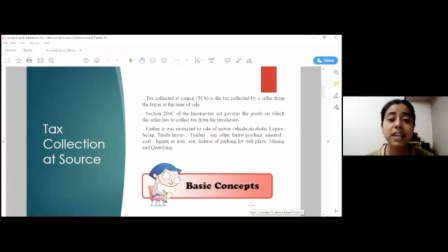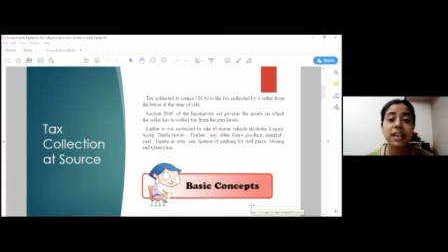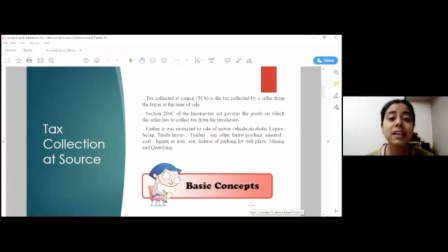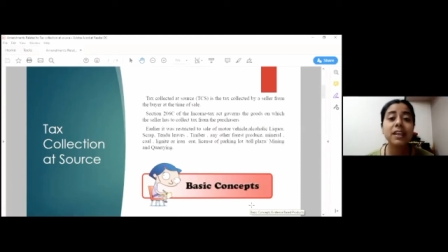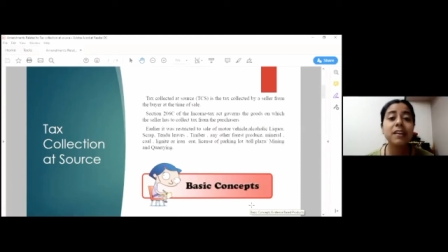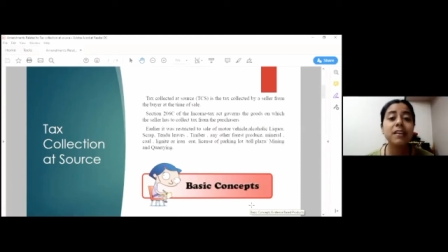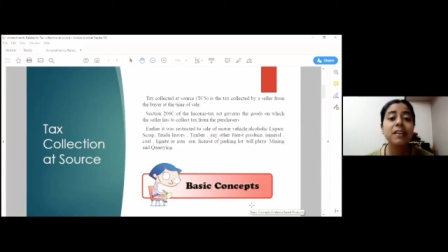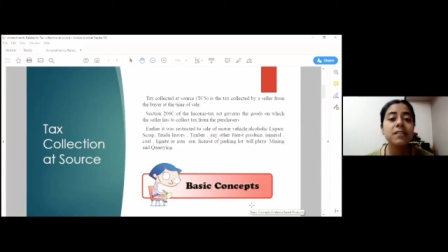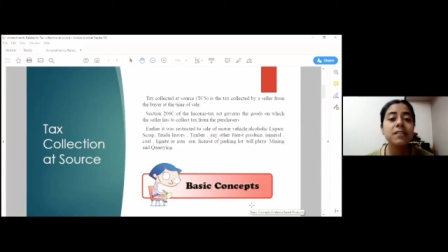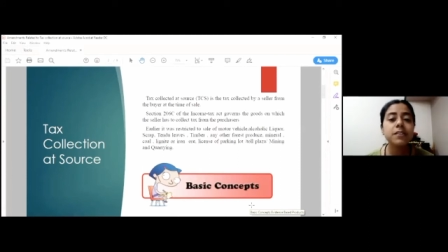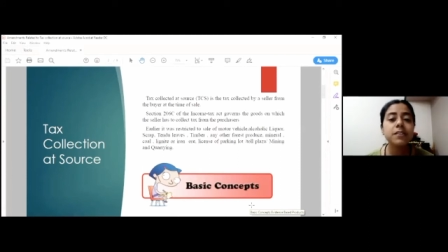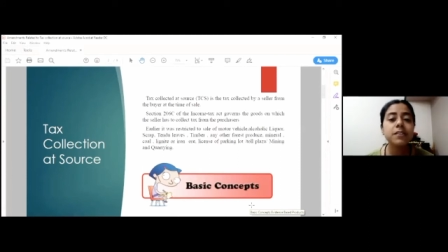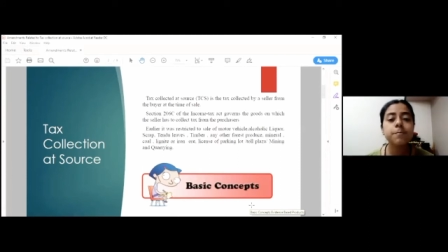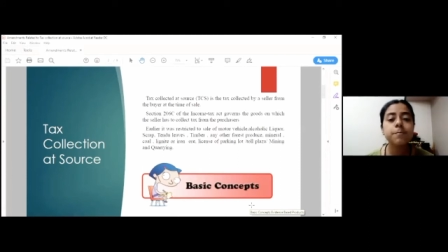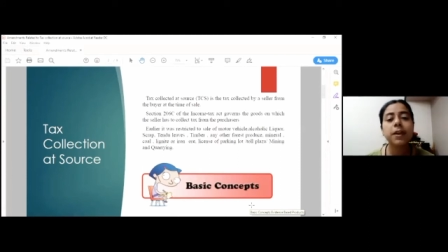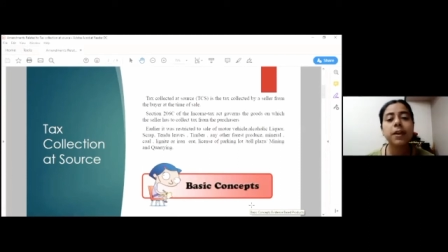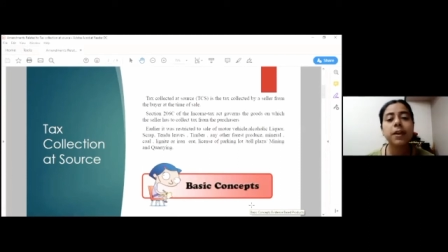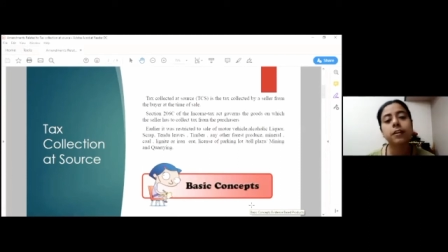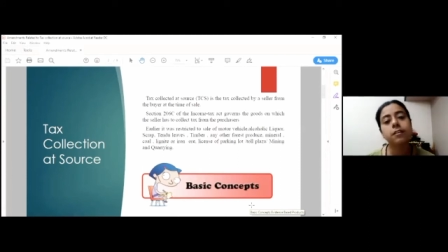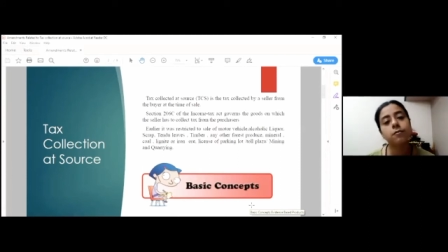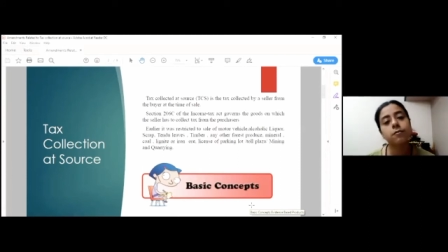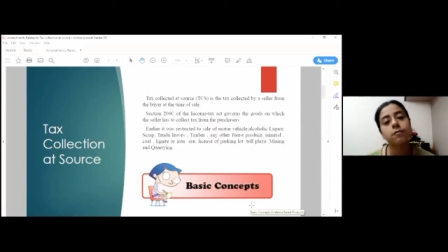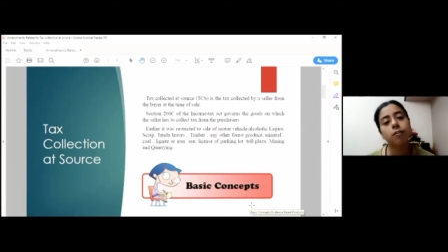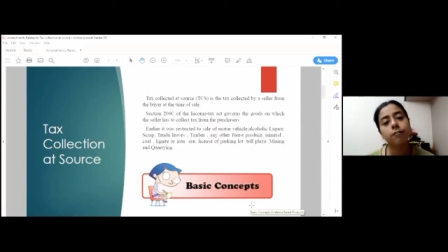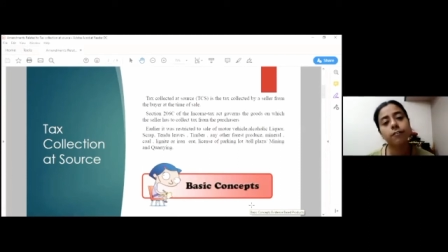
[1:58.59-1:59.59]

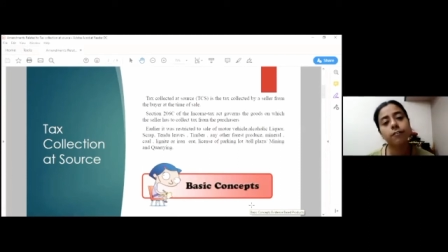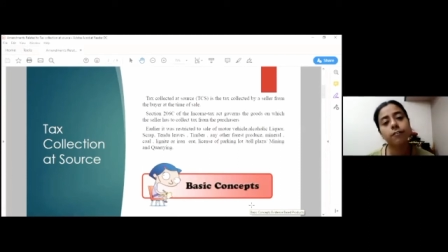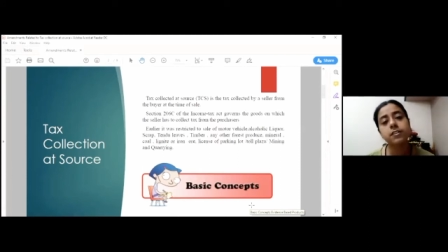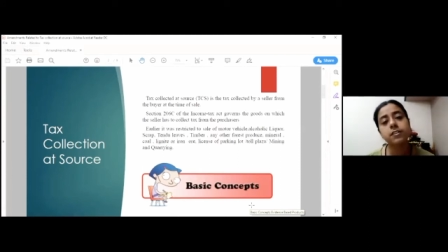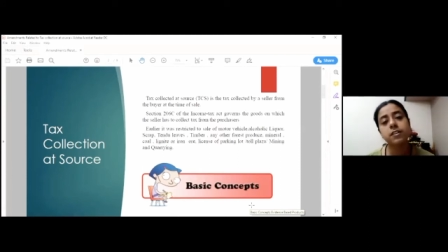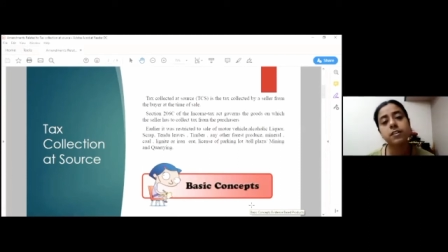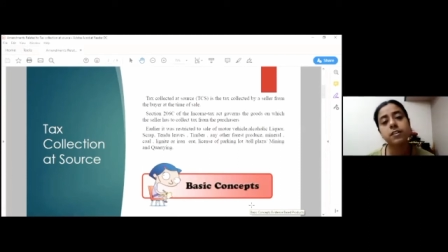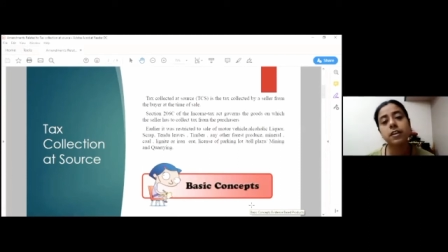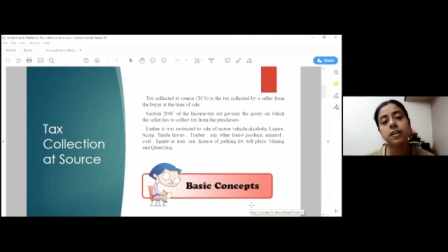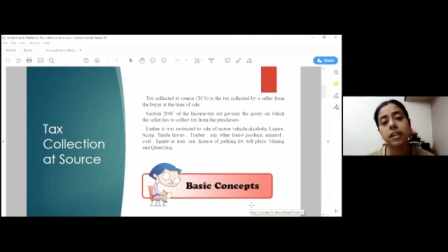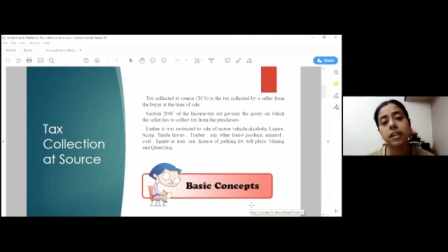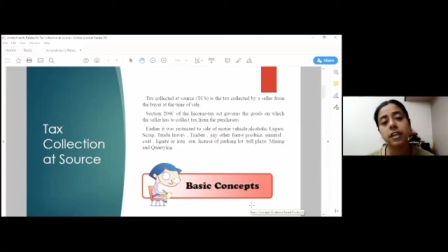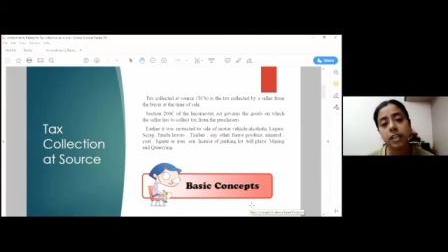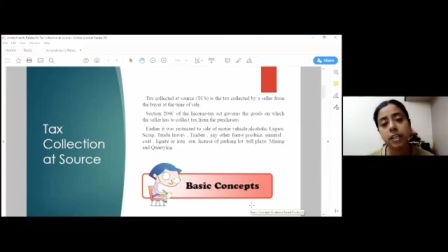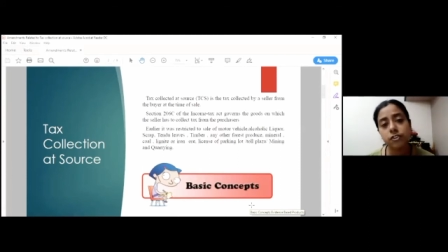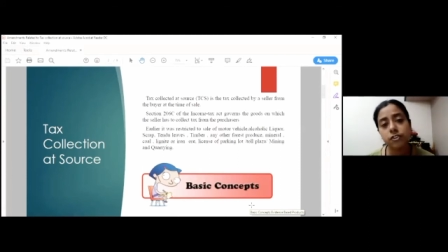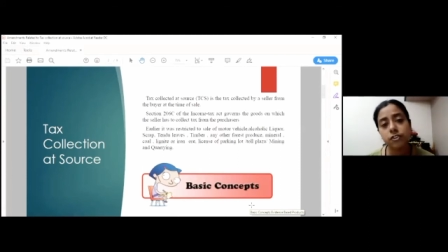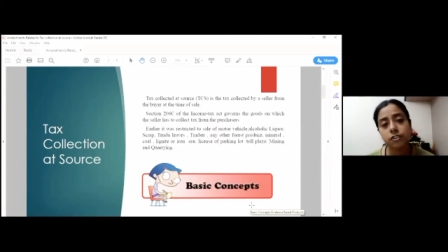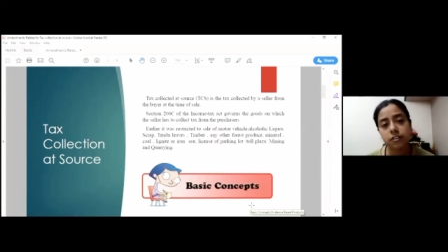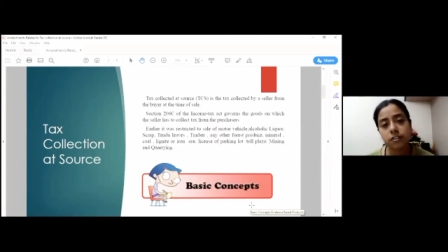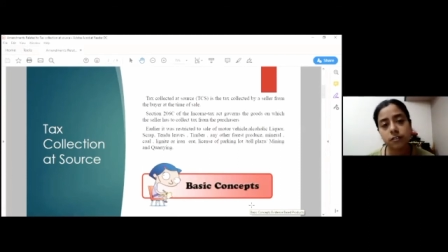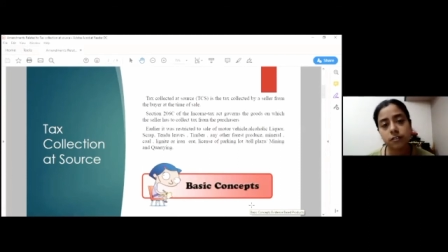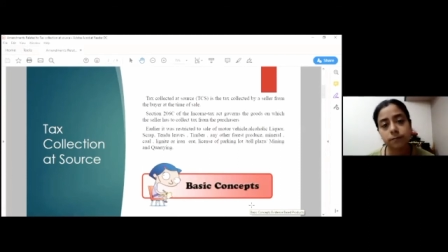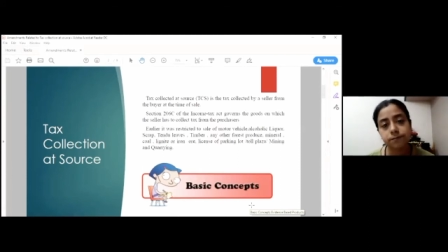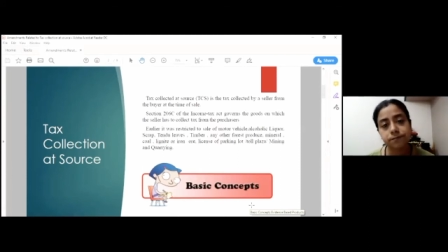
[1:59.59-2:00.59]
irrespective of its
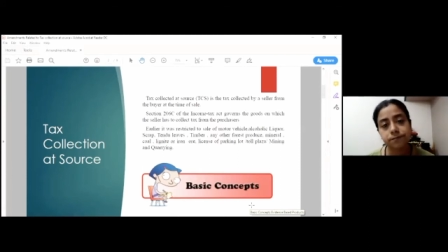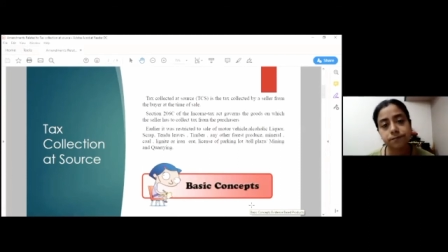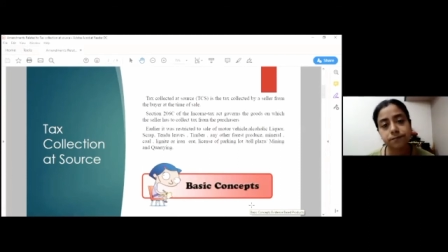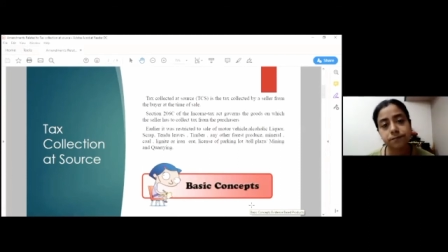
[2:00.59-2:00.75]
nature.